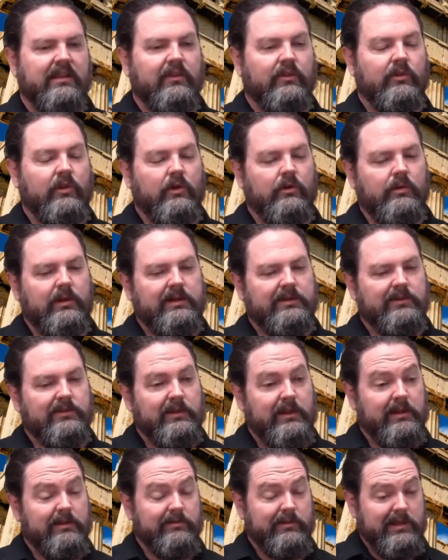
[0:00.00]
So
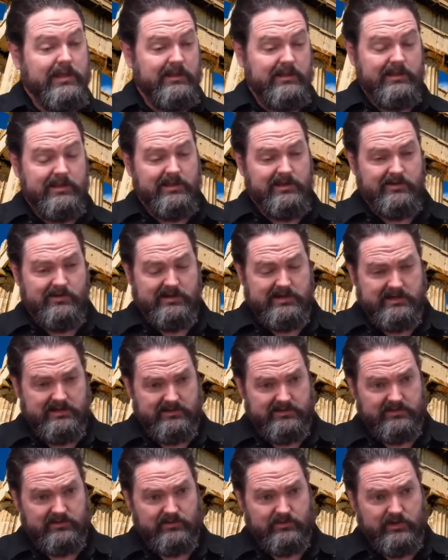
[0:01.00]
instead of killing
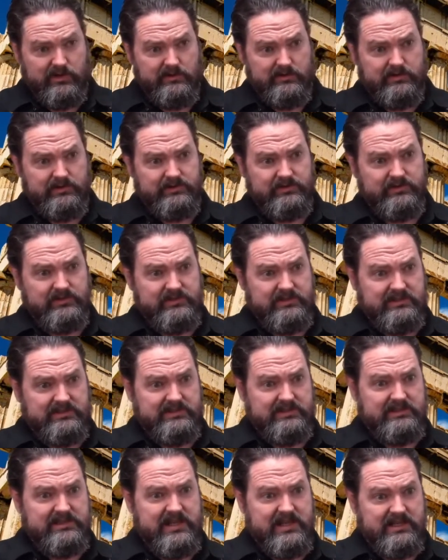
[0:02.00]
Uranus, Kronos
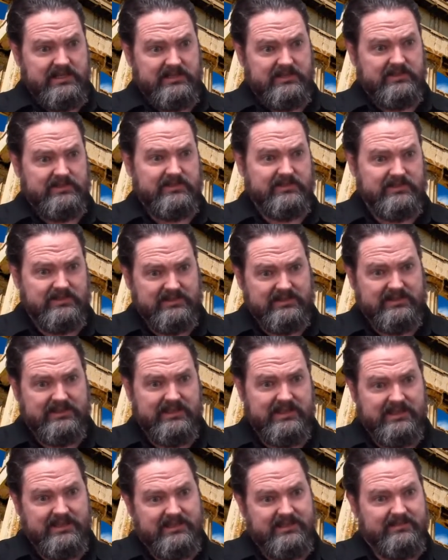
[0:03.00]
takes
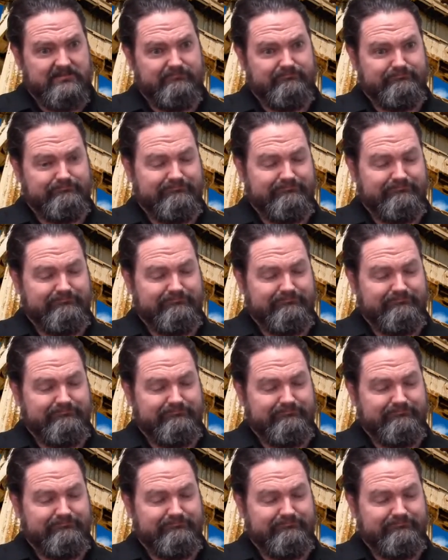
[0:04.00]
the,